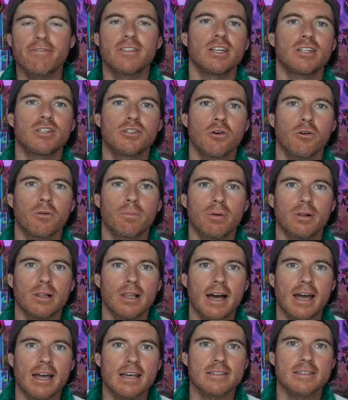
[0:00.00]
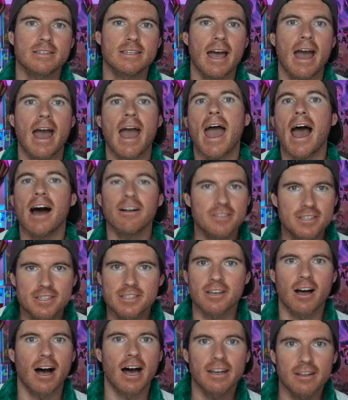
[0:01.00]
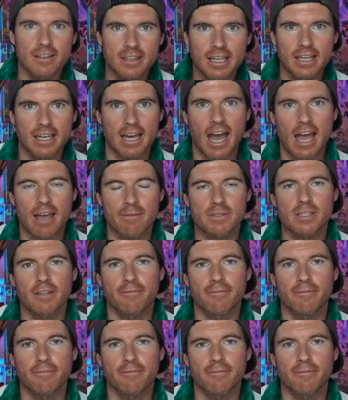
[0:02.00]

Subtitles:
that took place outside of the games.